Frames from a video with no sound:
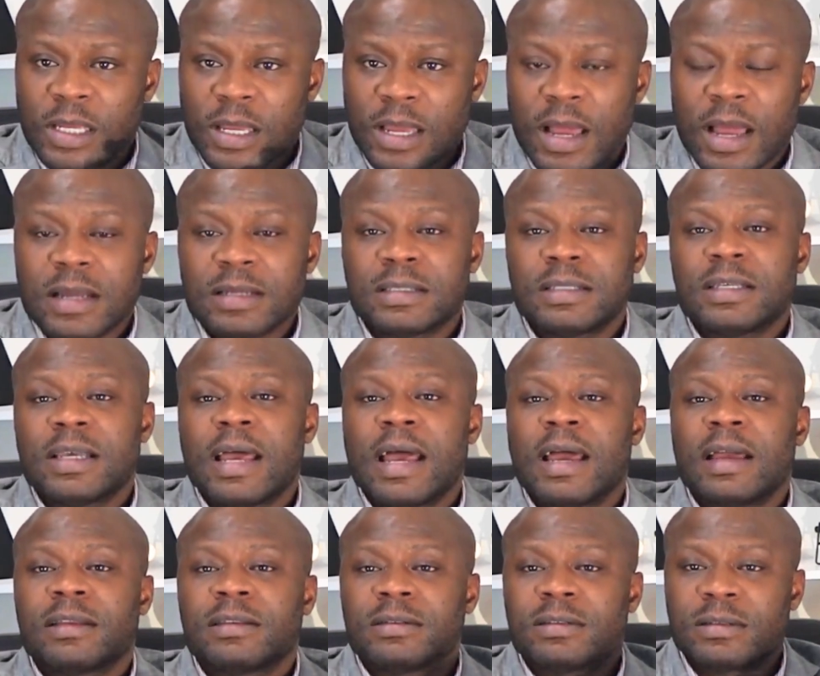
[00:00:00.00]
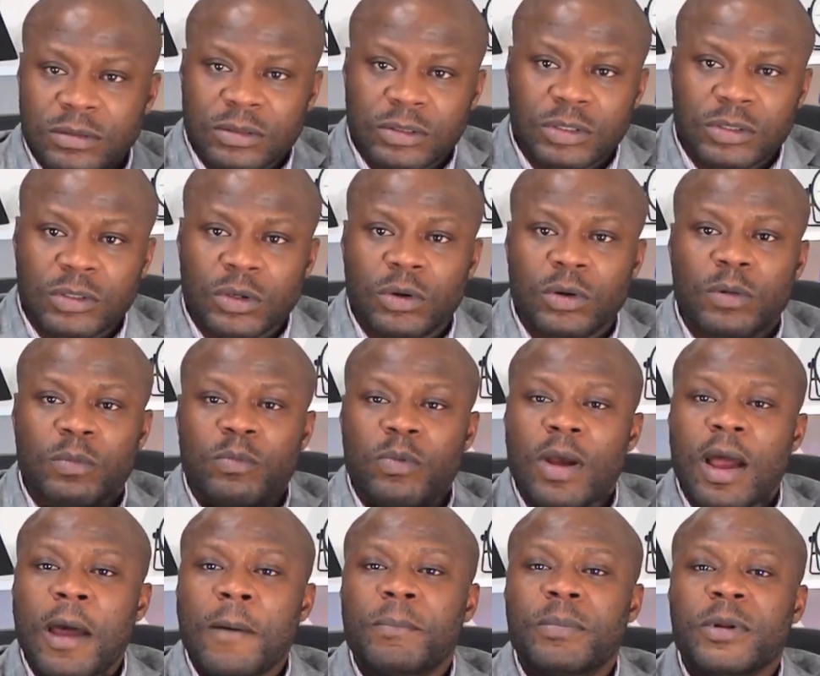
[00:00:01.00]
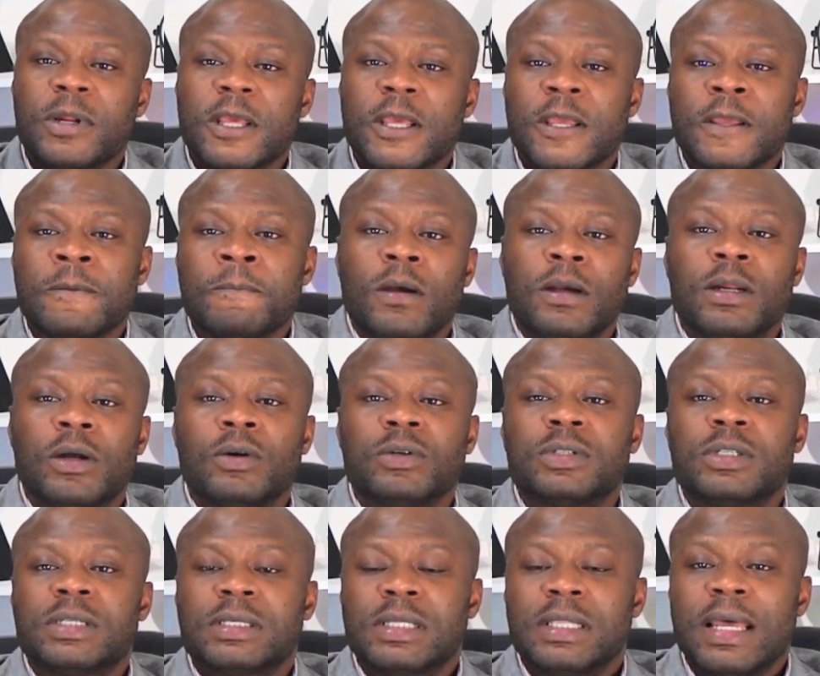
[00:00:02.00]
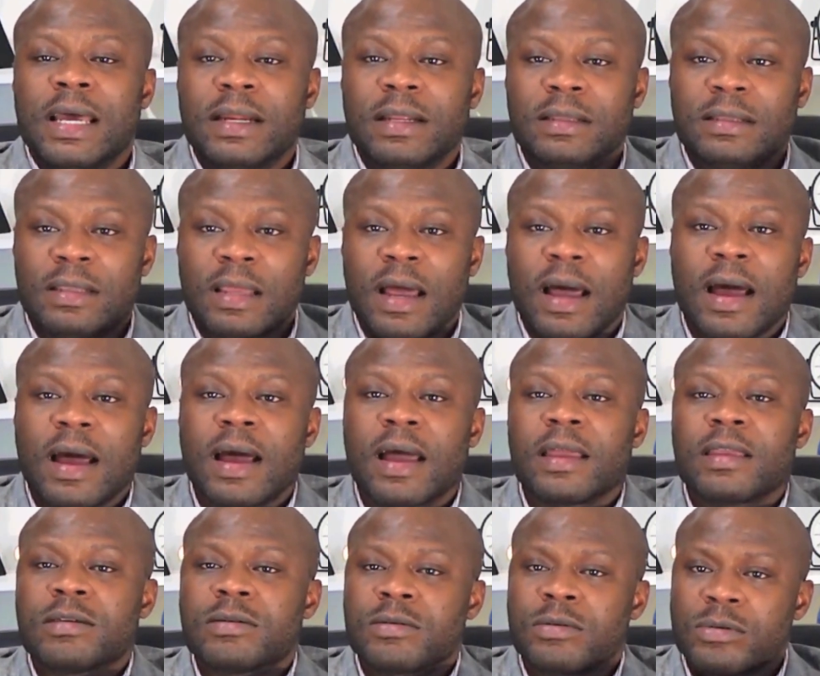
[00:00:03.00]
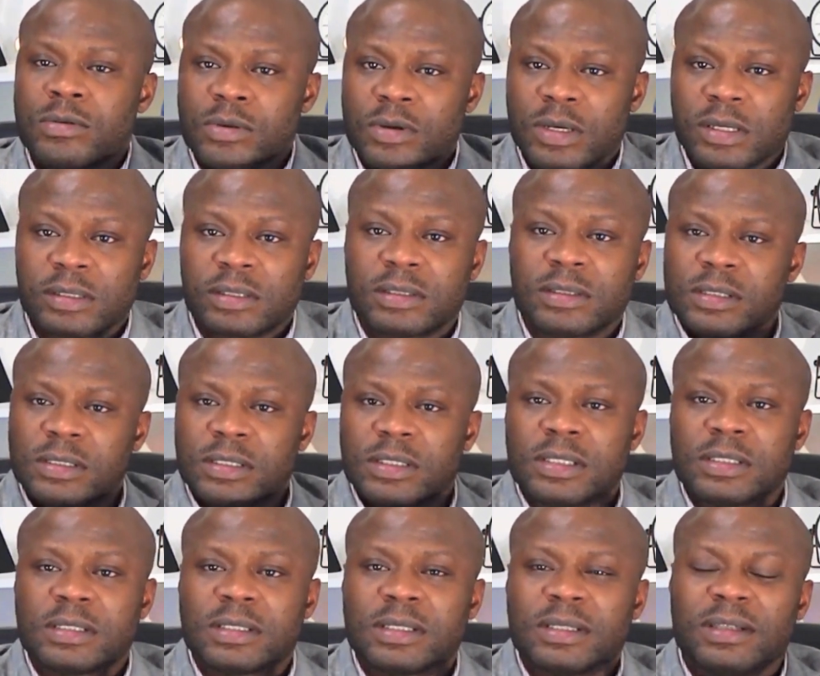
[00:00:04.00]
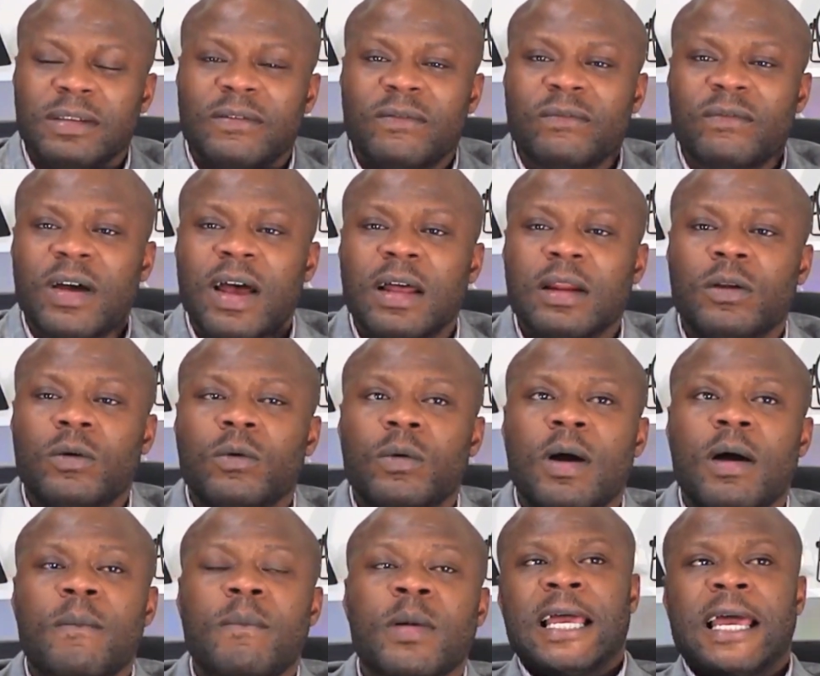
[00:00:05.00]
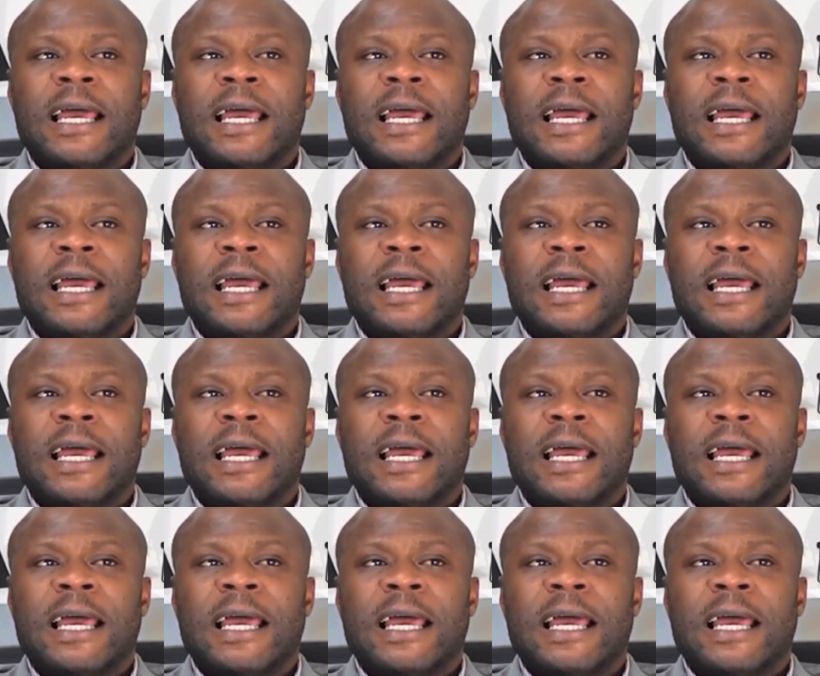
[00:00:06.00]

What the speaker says: contact, you show the property, you don't just let it die, you can consistently follow up.